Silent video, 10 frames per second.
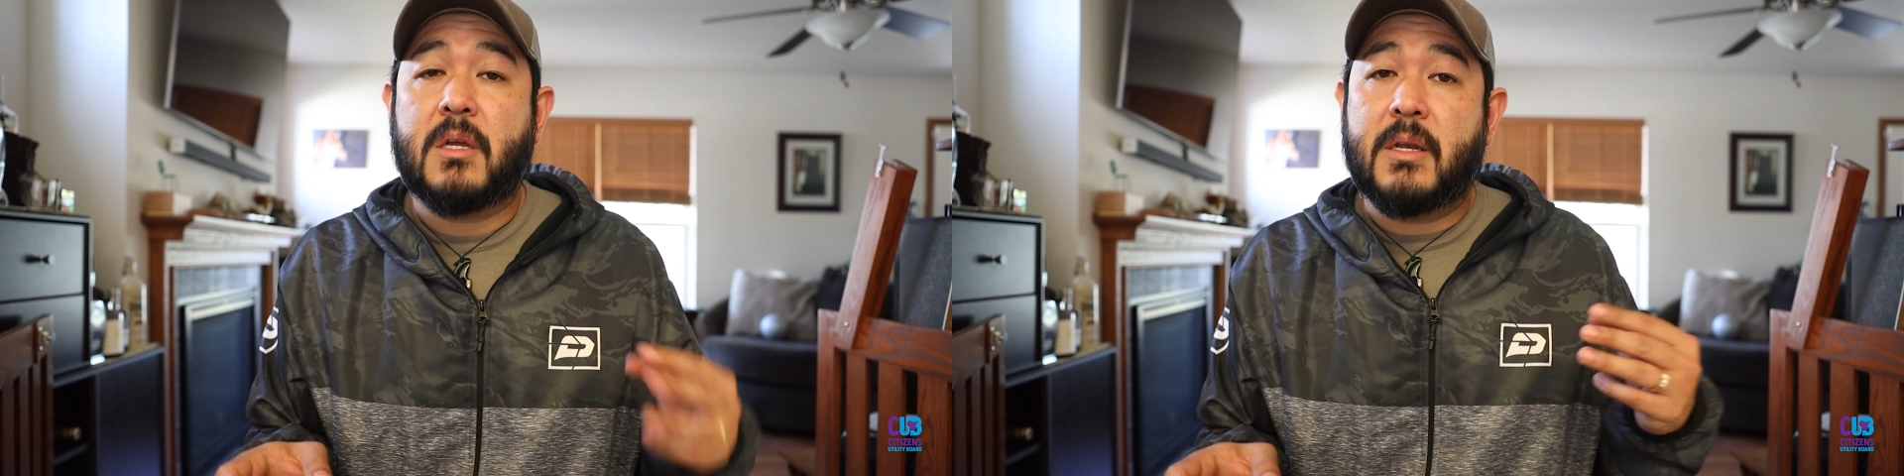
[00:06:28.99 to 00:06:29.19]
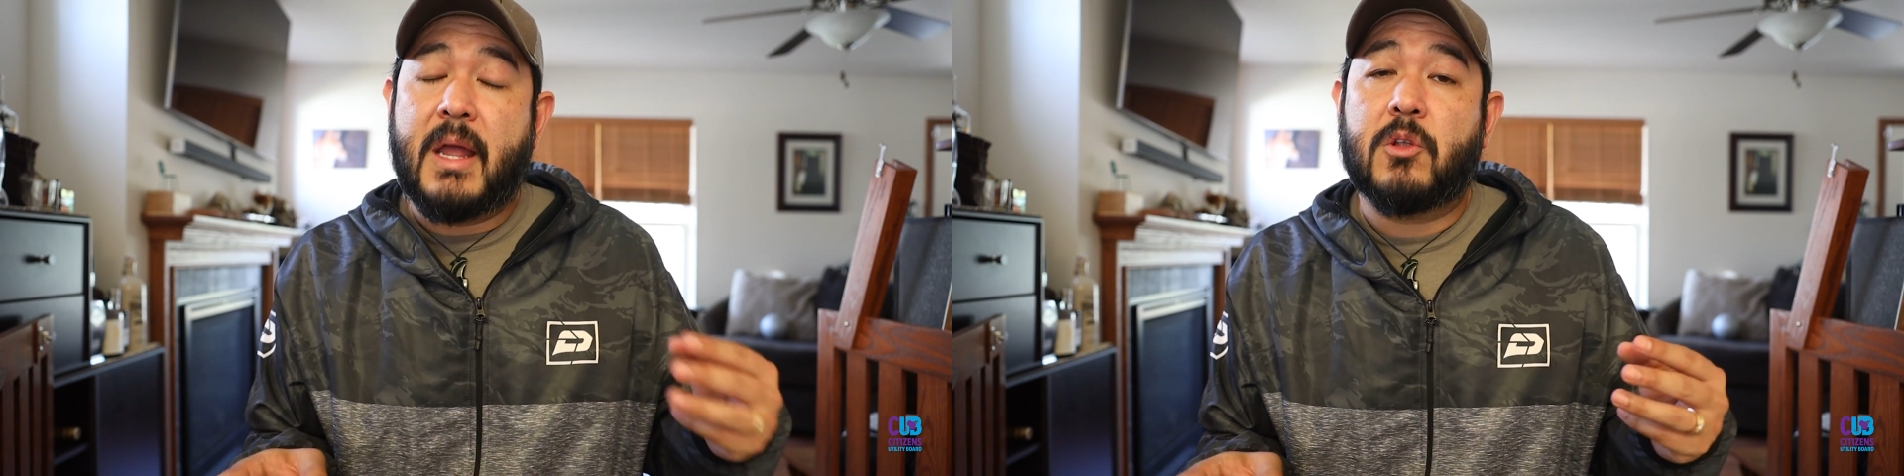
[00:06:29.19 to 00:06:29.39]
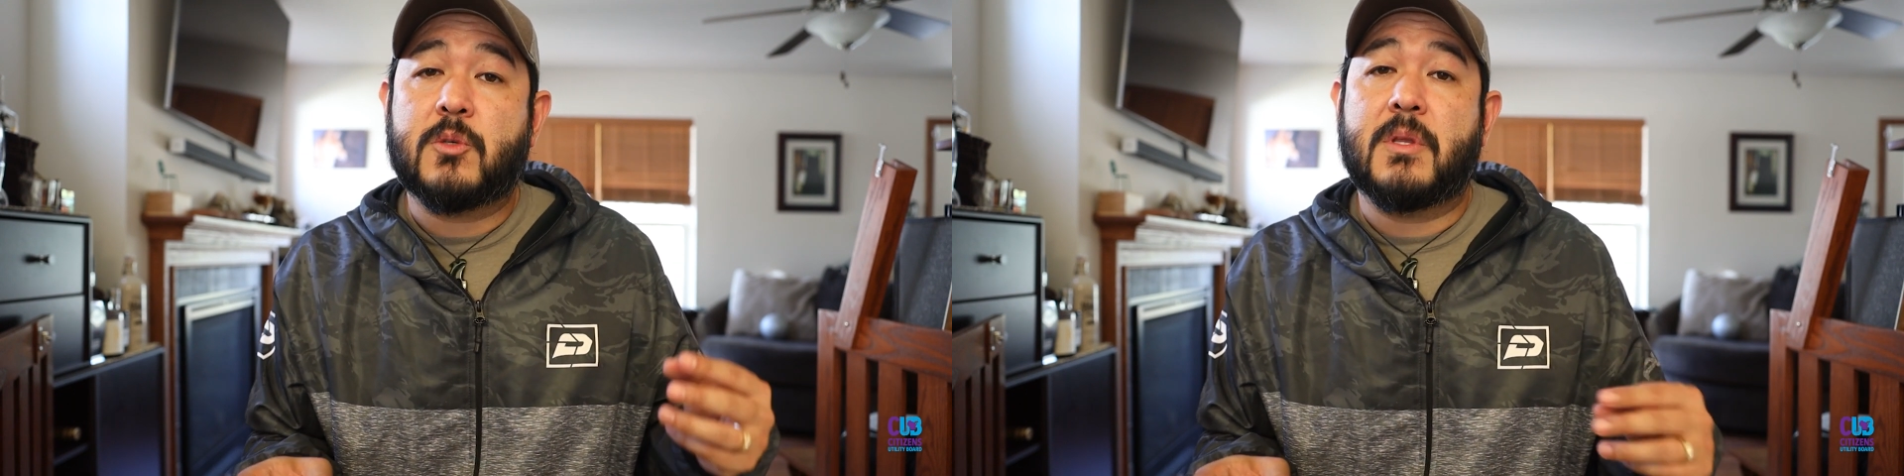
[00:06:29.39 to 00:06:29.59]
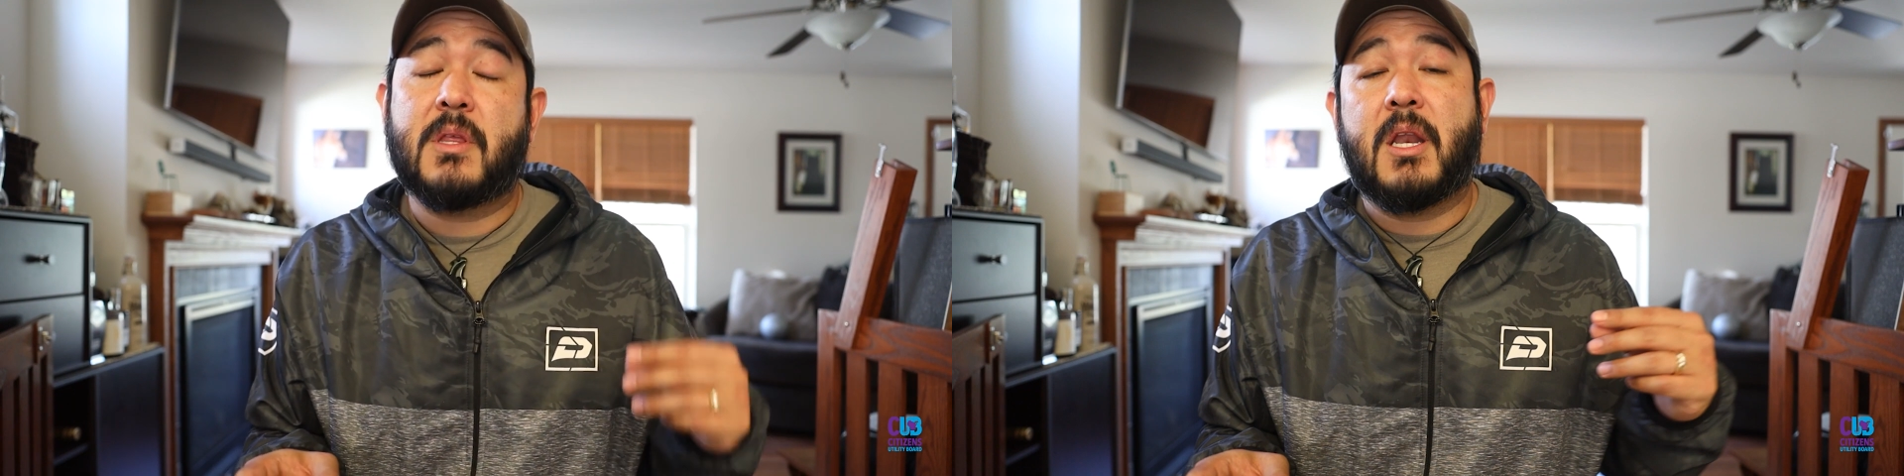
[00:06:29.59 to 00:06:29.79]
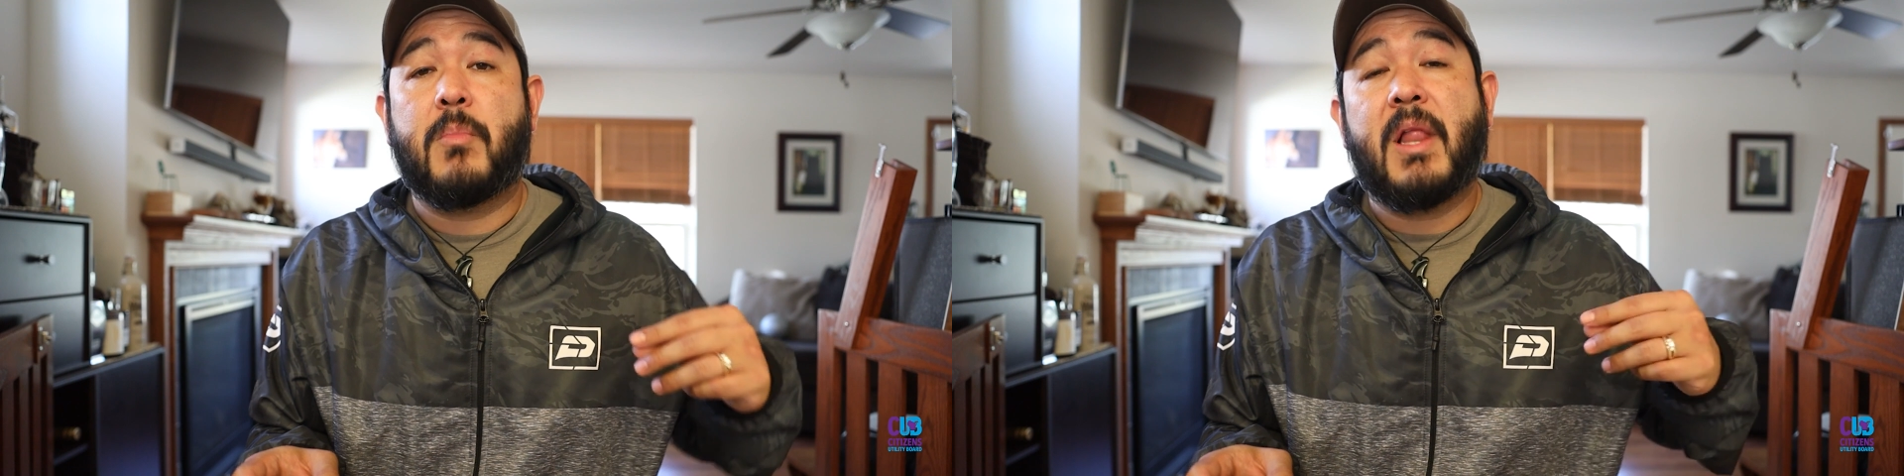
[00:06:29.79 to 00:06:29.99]
announcement
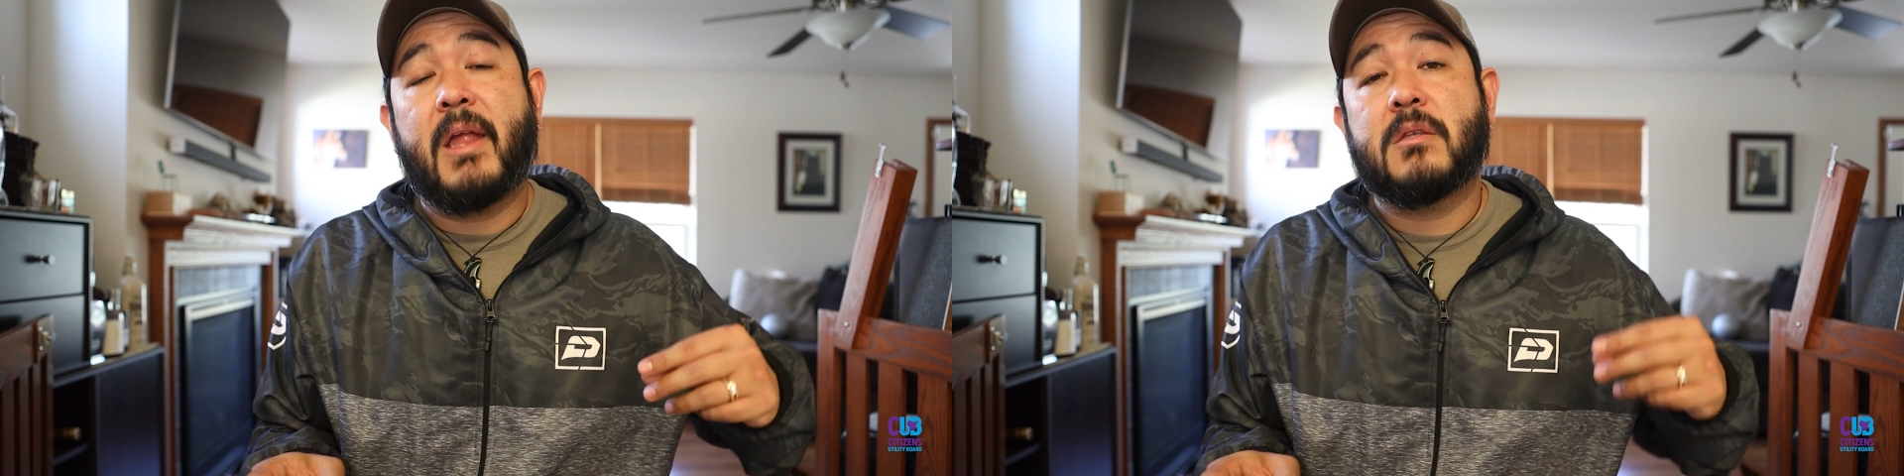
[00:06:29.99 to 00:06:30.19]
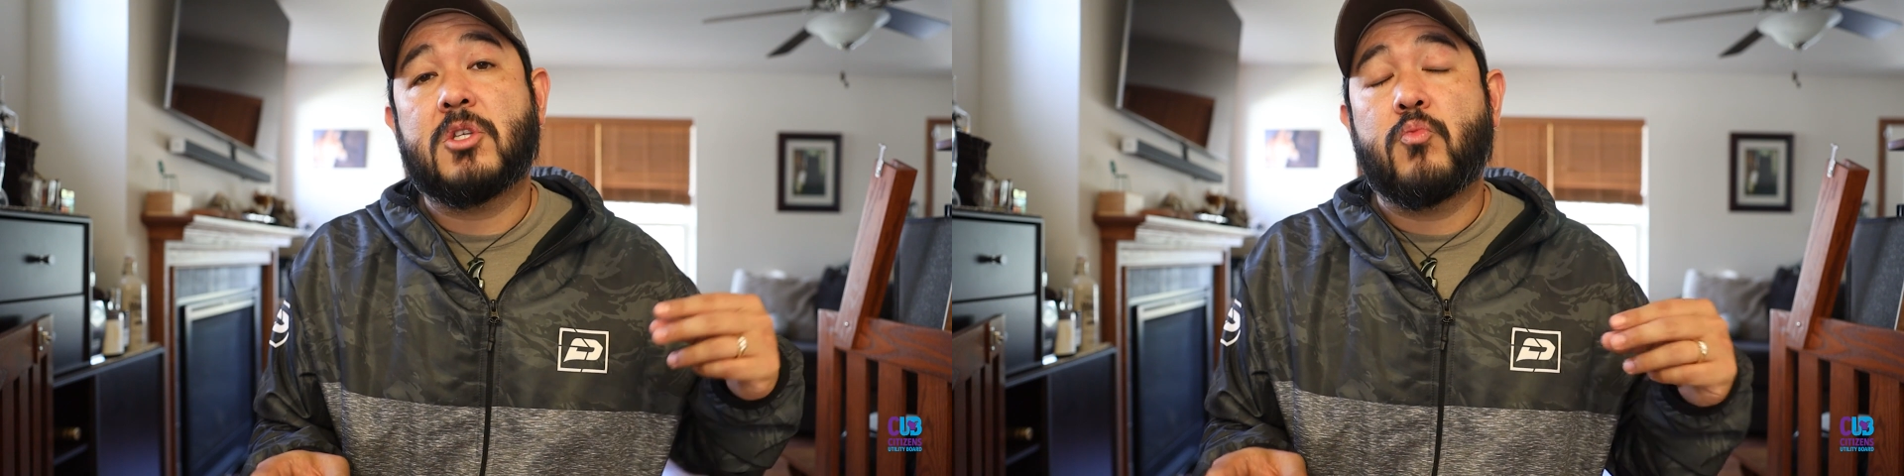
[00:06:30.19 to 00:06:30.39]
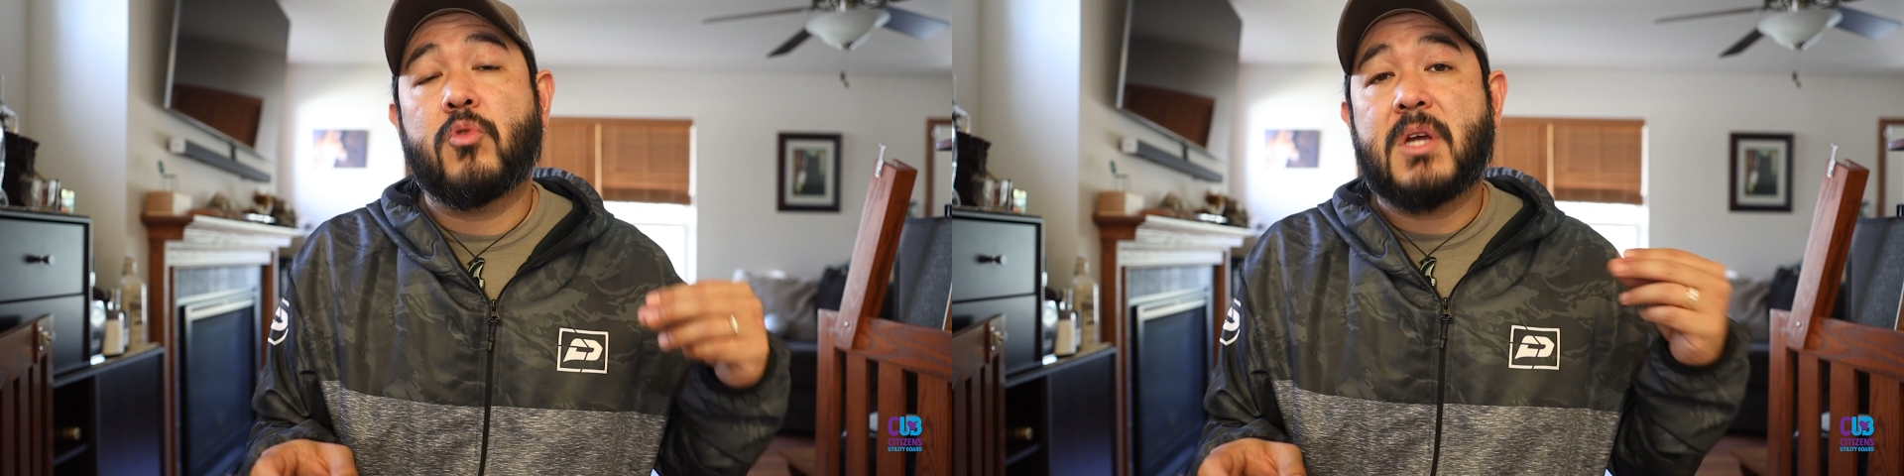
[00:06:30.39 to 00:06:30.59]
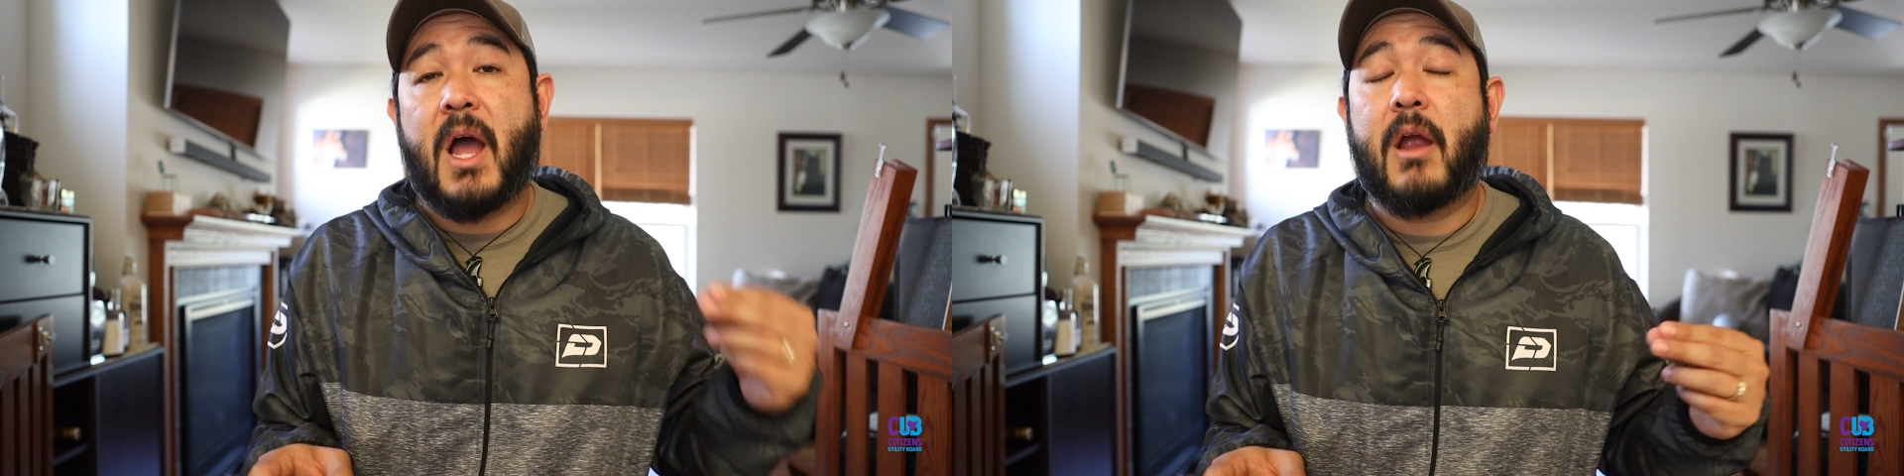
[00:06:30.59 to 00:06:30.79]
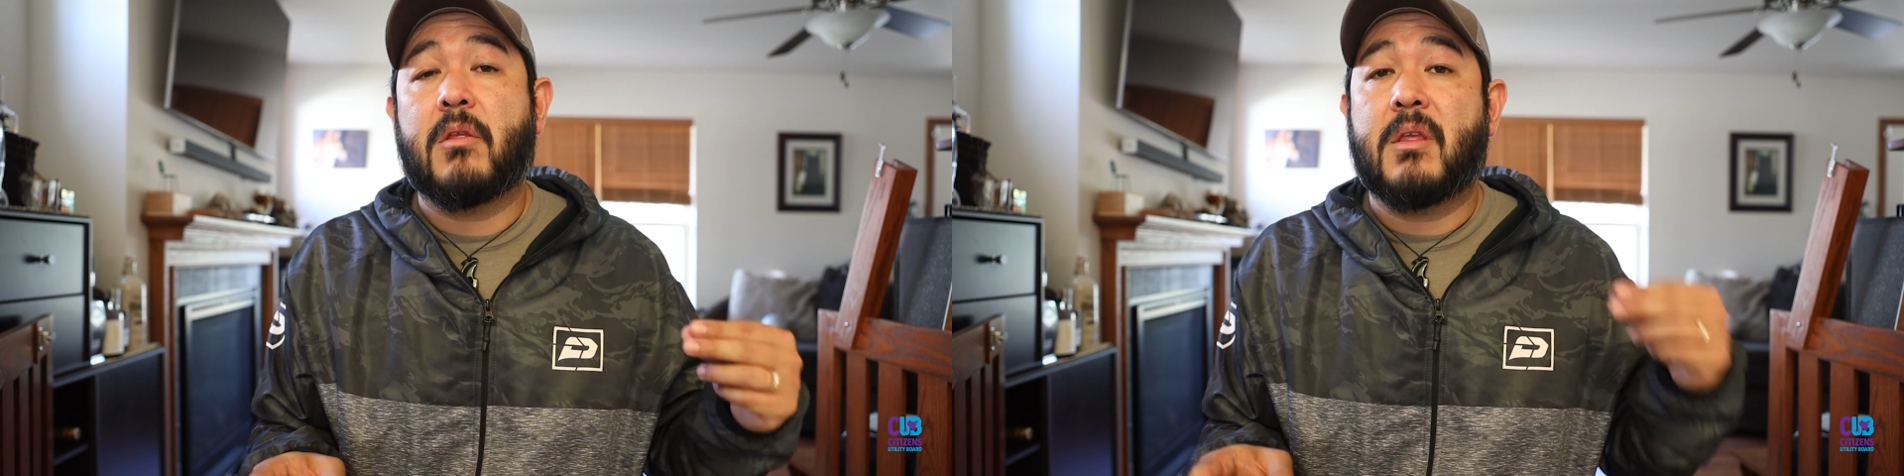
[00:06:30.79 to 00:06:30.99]
that it plans to
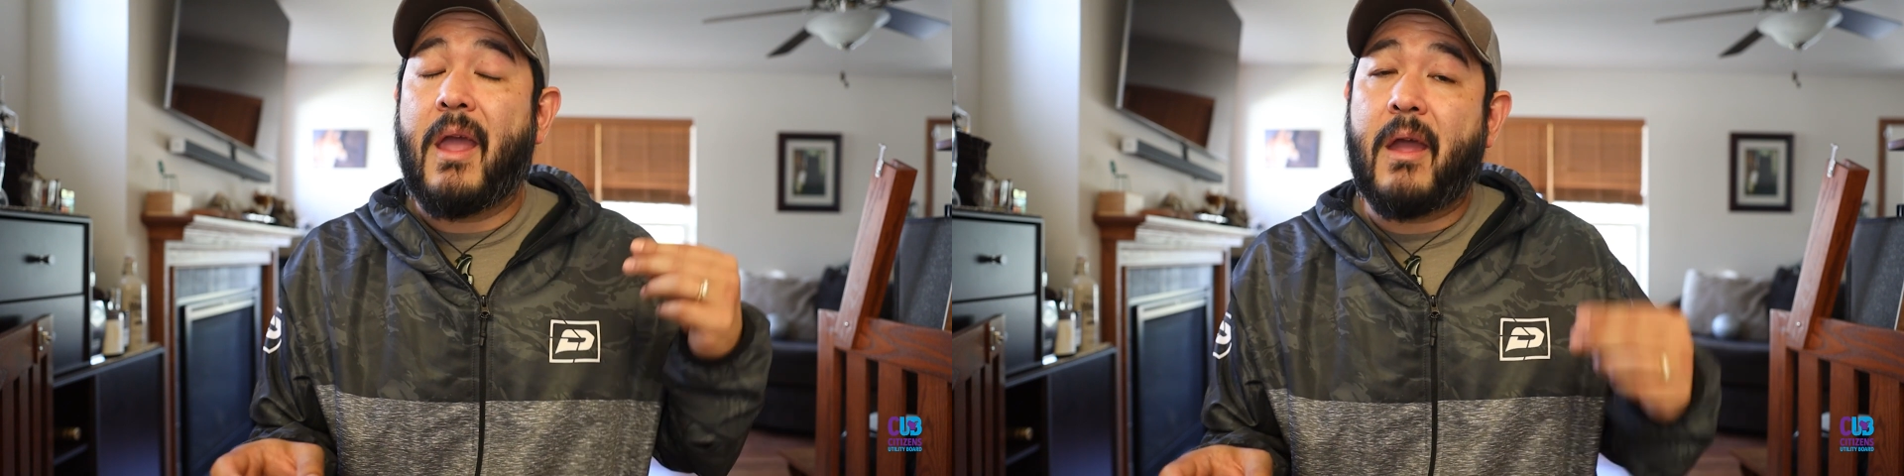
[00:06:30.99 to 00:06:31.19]
retire the